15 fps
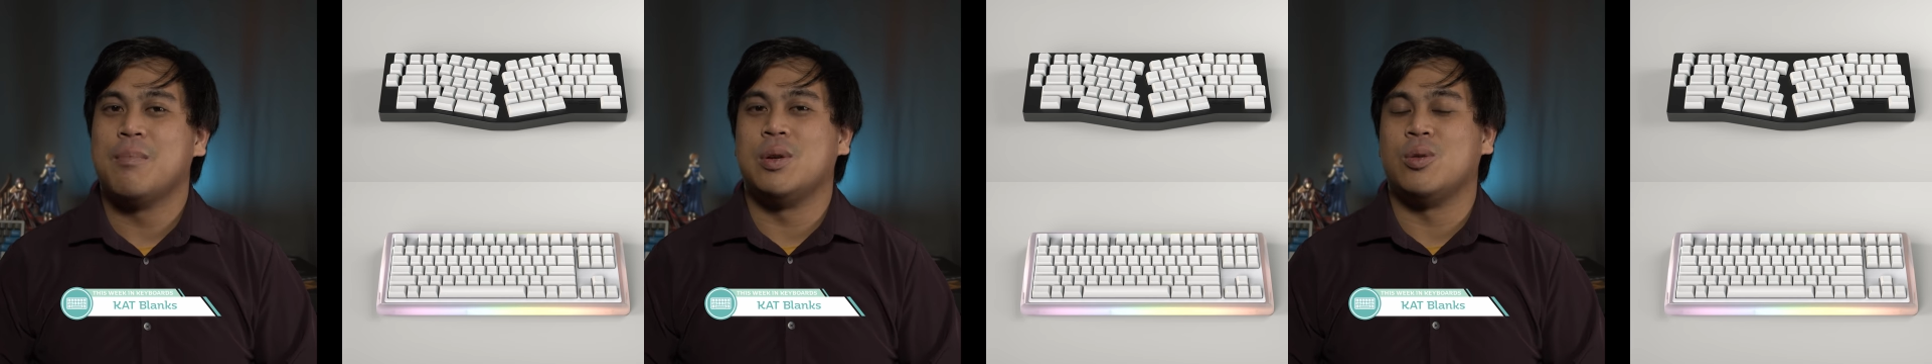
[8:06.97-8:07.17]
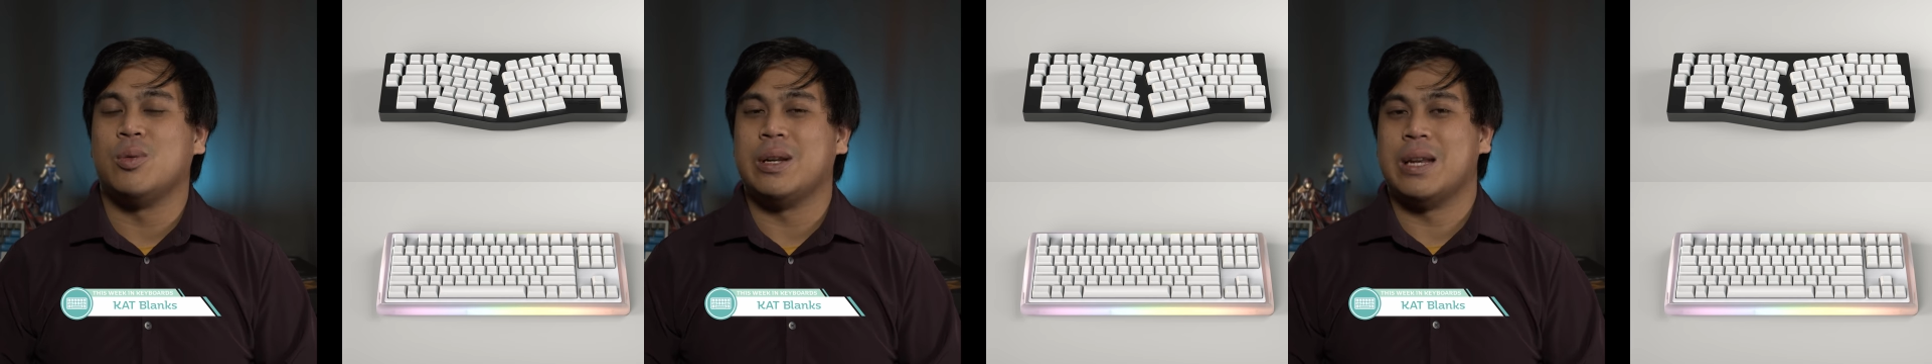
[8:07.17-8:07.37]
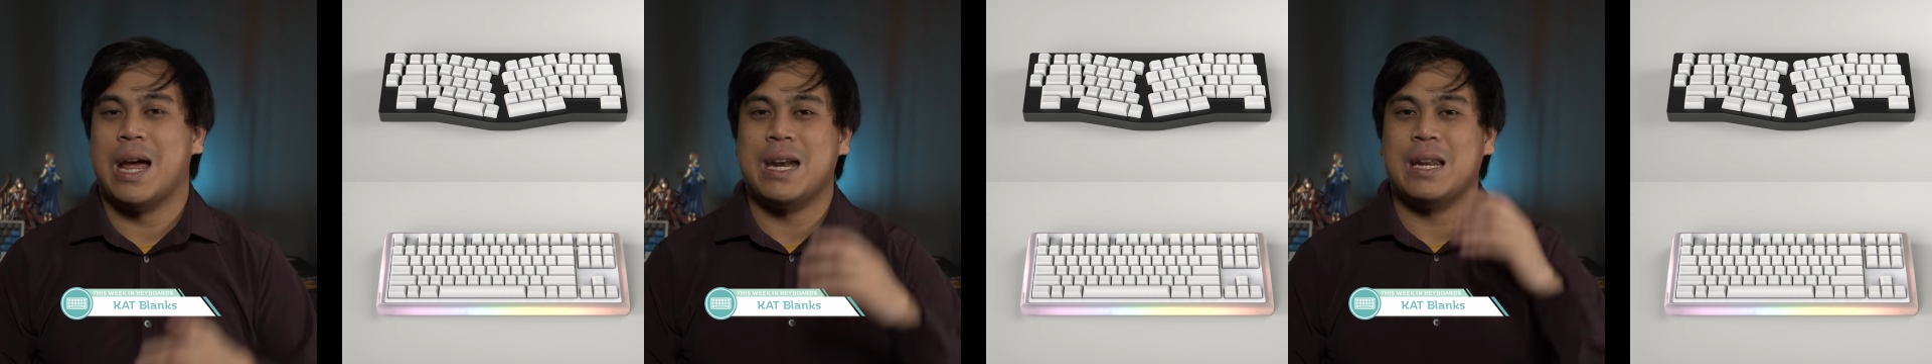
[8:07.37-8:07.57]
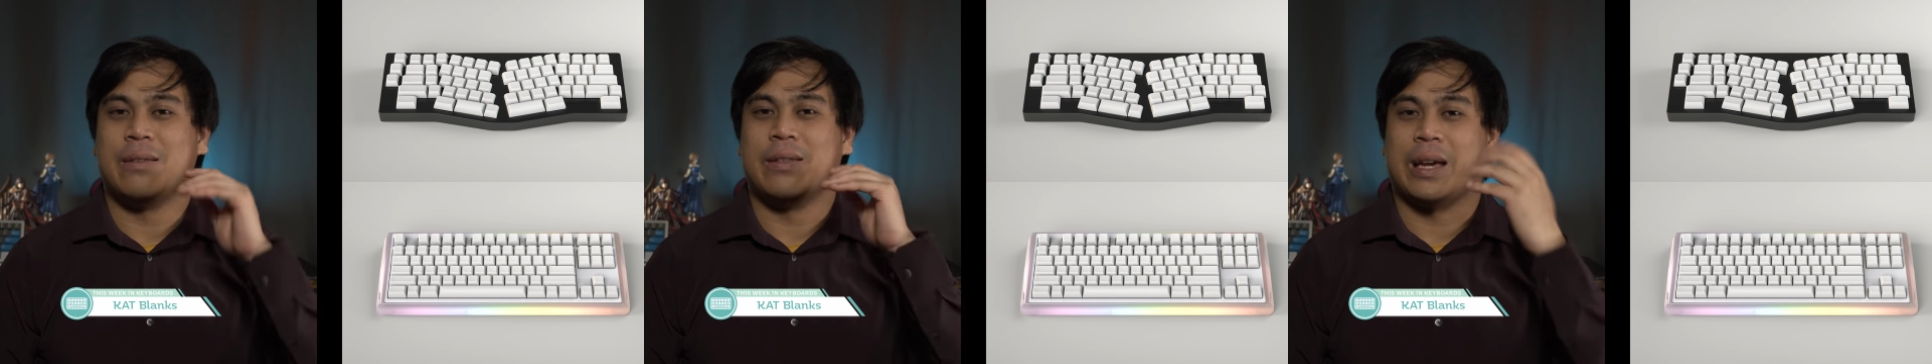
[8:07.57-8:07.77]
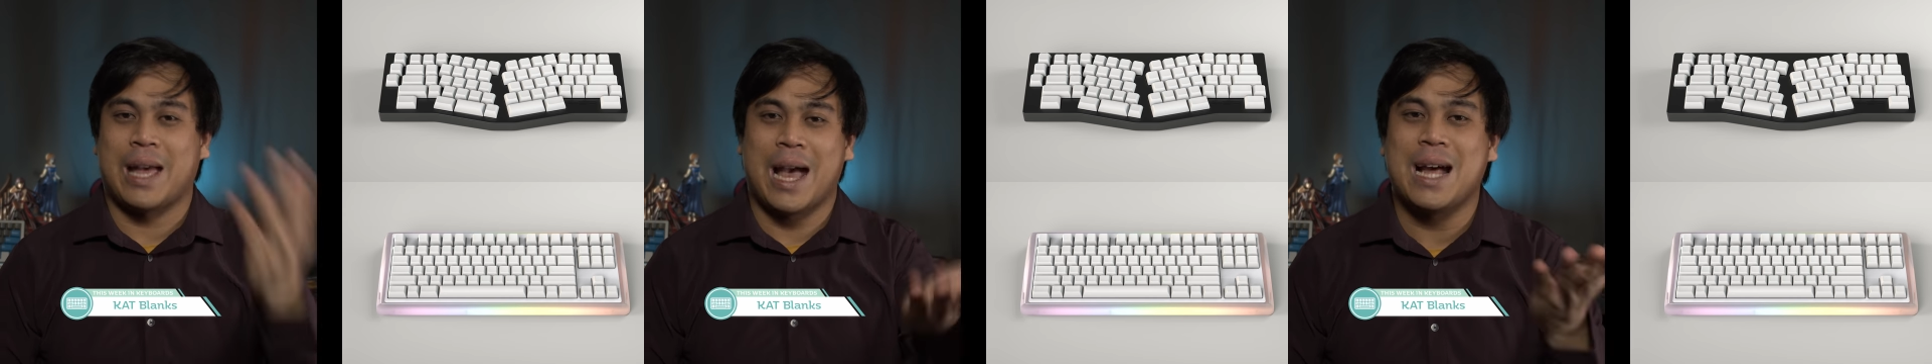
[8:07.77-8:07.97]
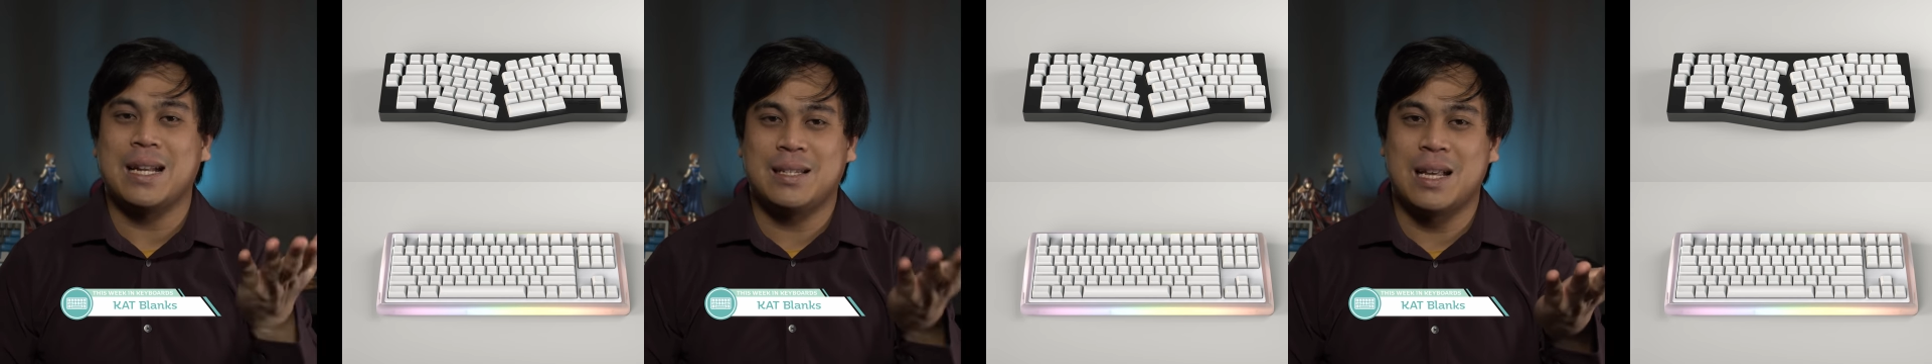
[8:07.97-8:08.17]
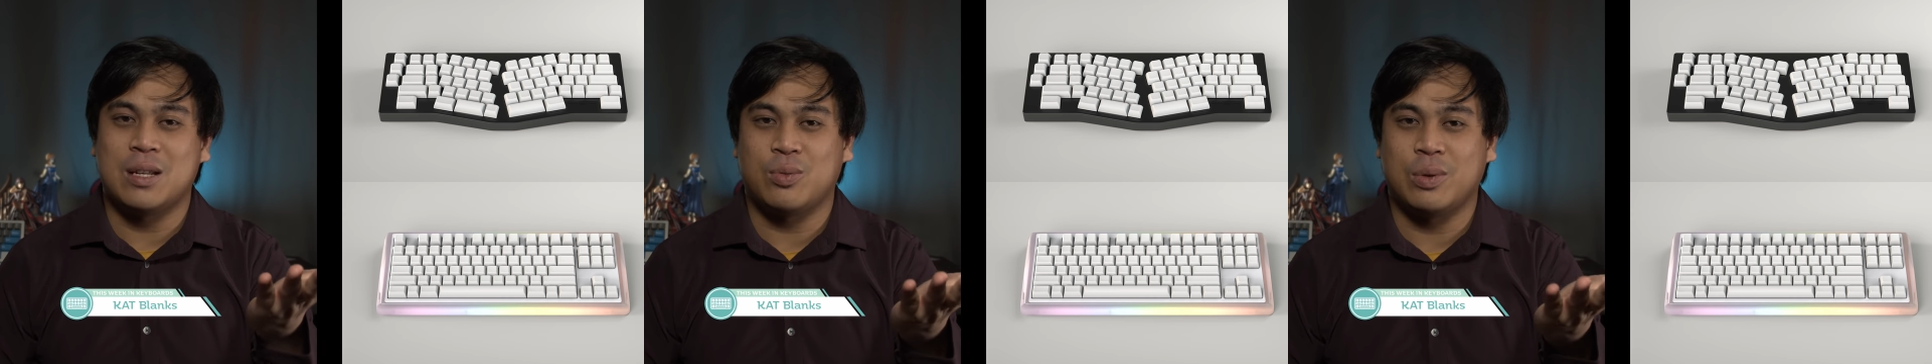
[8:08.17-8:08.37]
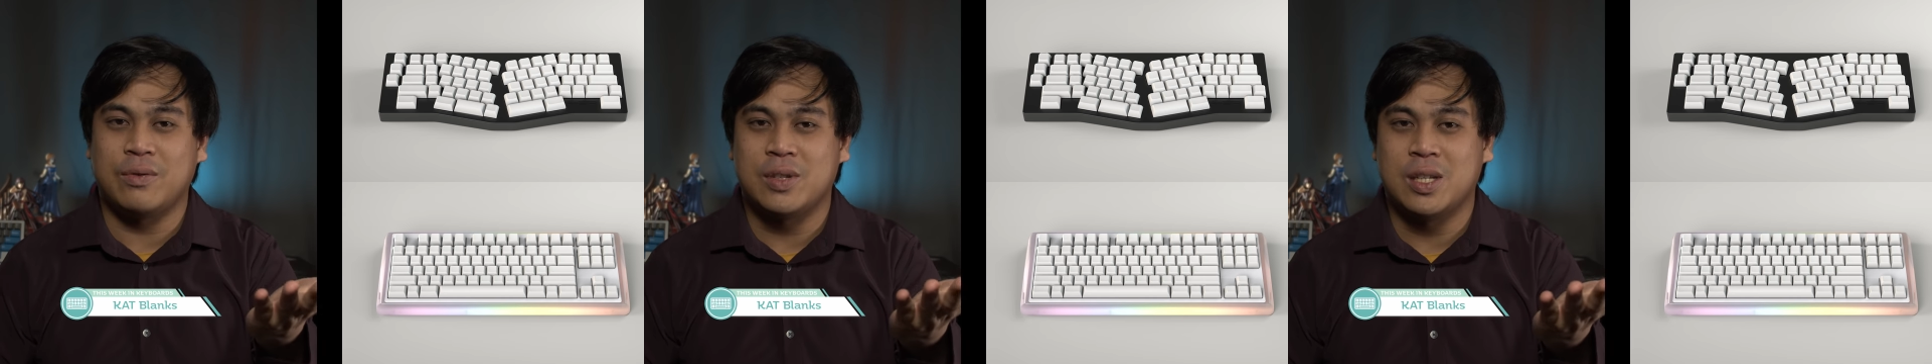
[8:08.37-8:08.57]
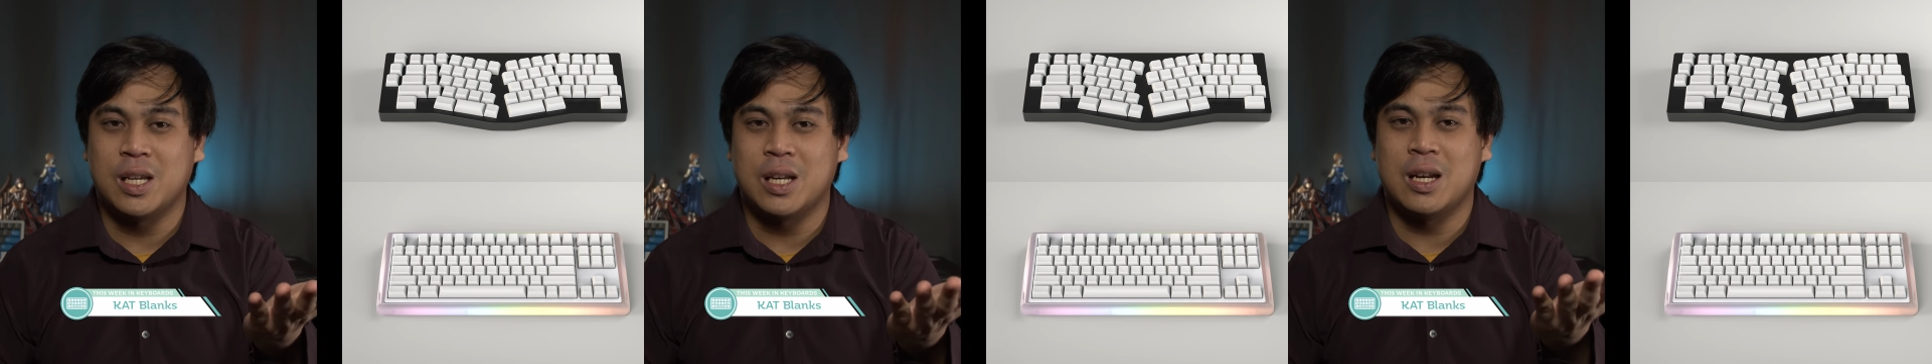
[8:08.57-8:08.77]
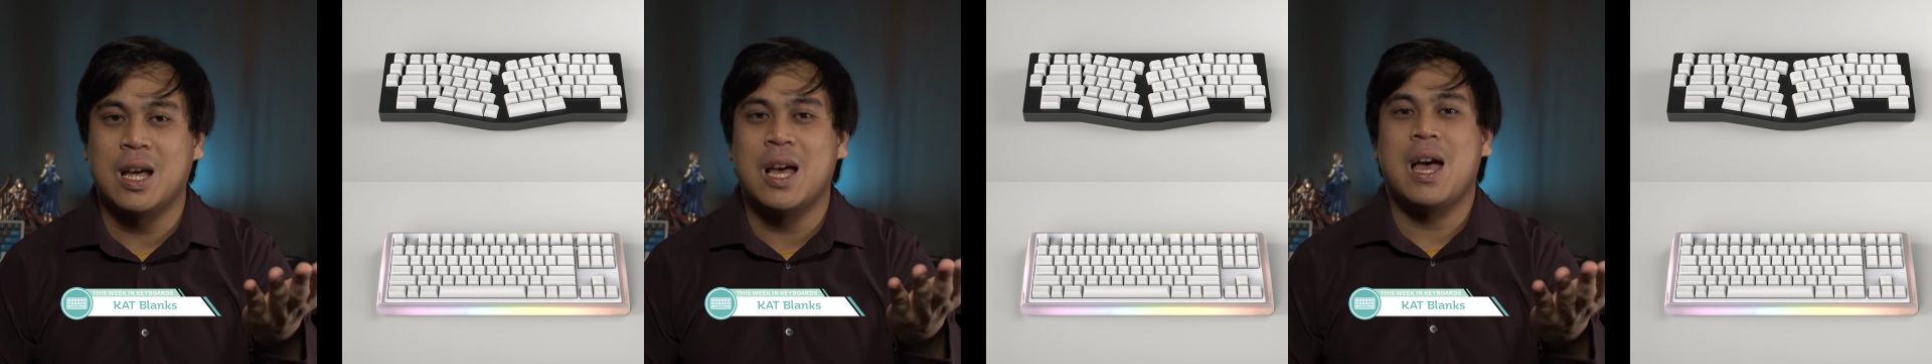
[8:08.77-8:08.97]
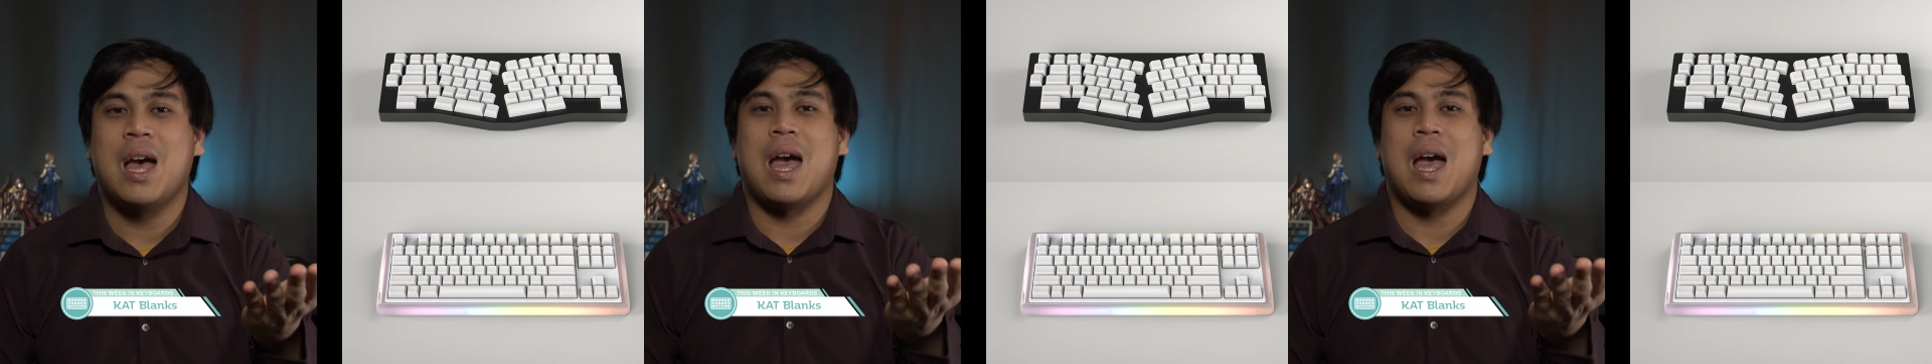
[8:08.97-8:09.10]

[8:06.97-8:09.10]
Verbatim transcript: between any of the KAT sets we've seen